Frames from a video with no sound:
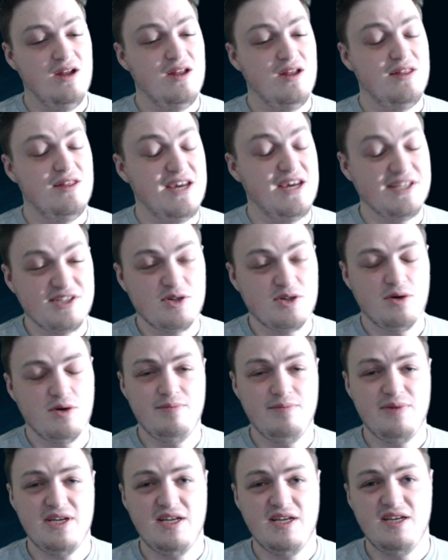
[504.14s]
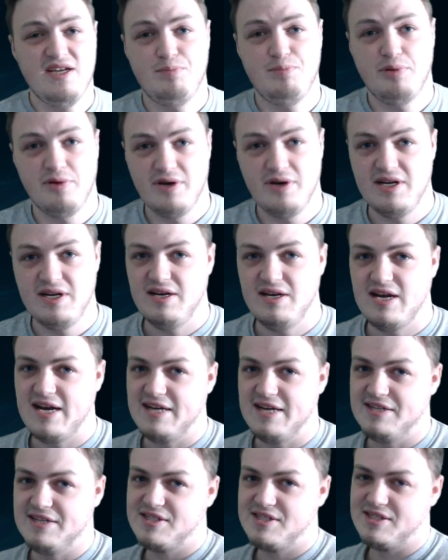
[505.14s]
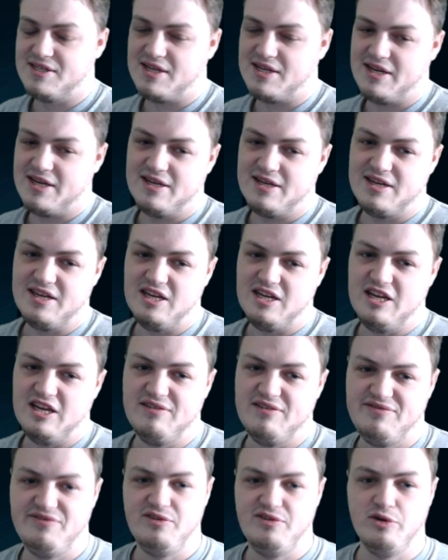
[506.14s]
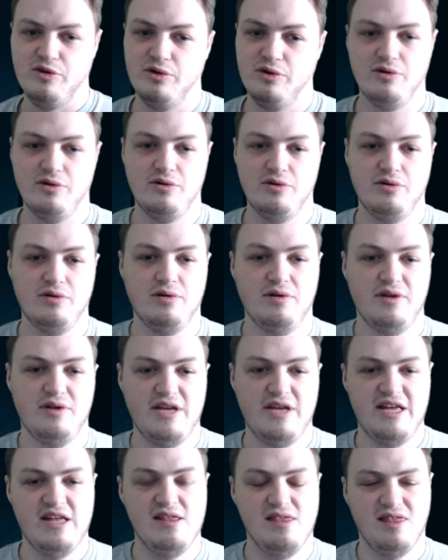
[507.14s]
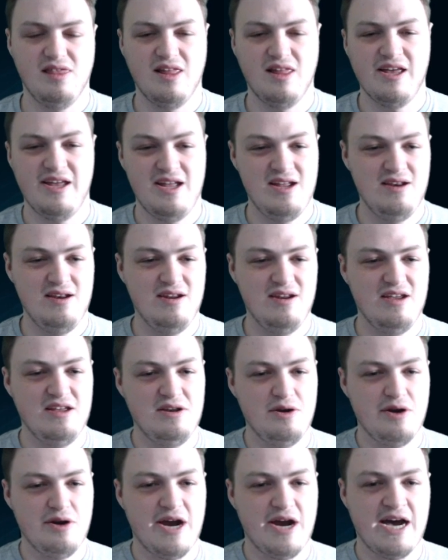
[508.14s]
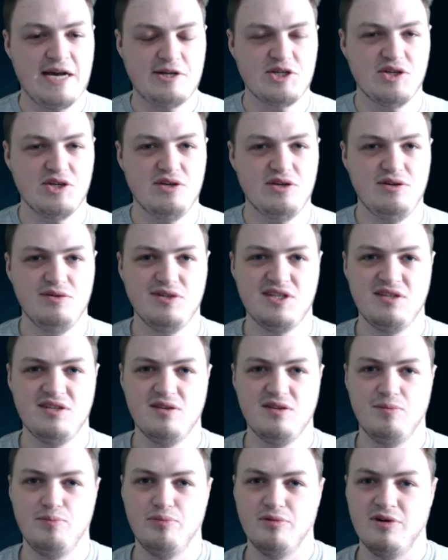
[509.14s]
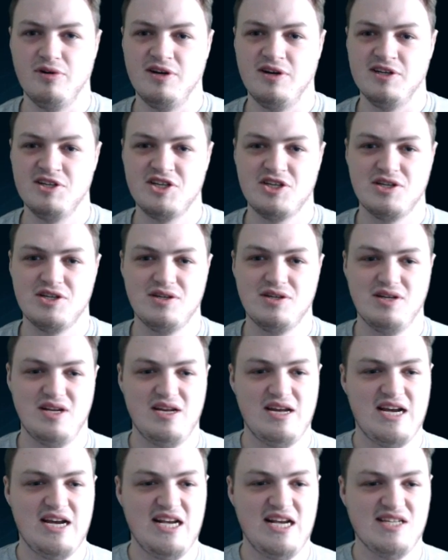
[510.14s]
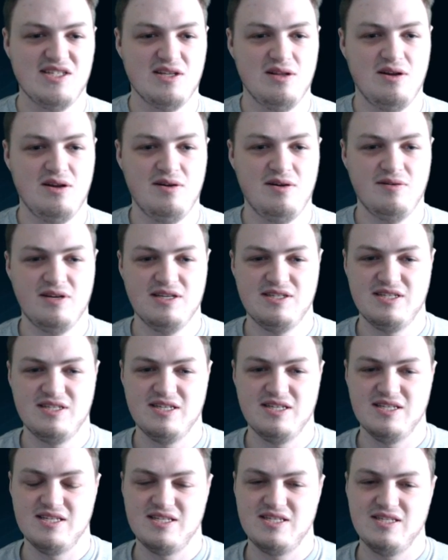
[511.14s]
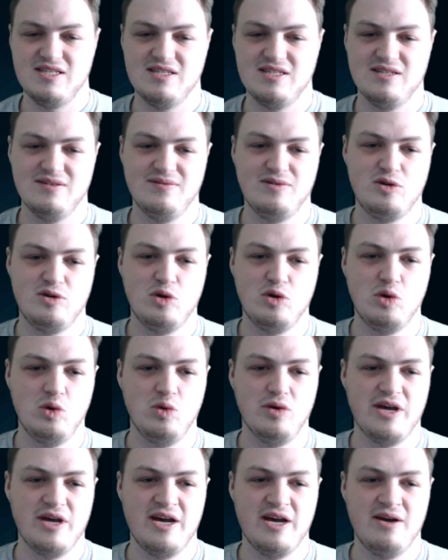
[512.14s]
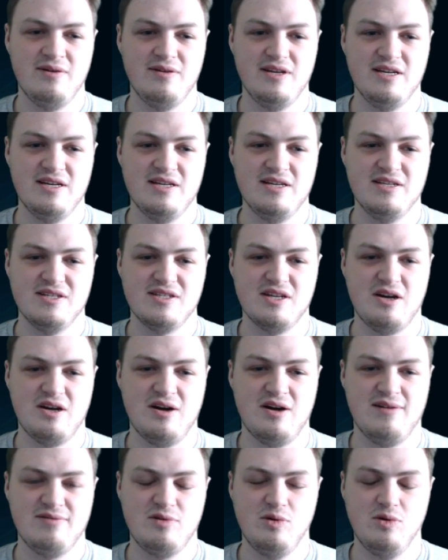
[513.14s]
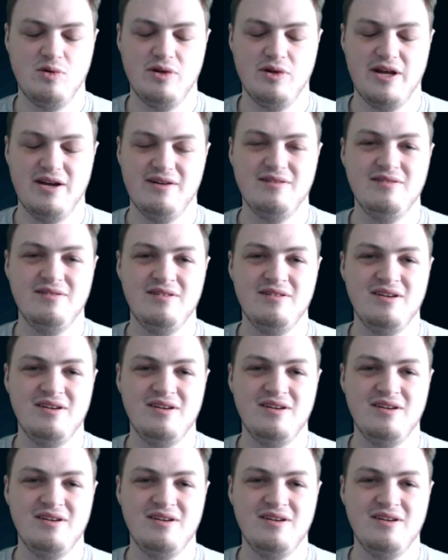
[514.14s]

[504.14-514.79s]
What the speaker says: that's going to be pretty nice. Like if you're in lane and you're actually using the brush, as long as this cooldown is off cooldown.